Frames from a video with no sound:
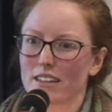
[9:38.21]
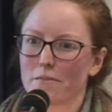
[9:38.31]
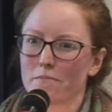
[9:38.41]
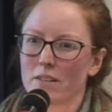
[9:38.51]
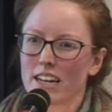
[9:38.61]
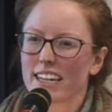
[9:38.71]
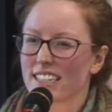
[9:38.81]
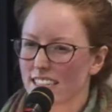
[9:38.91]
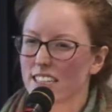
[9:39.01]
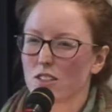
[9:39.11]
and
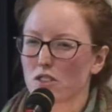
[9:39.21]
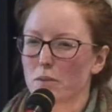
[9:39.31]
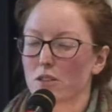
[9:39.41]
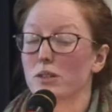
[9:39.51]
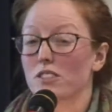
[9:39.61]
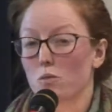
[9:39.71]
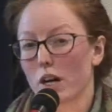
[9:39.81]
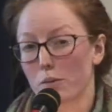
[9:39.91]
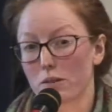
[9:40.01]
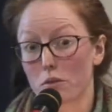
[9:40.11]
continues to be the reason why we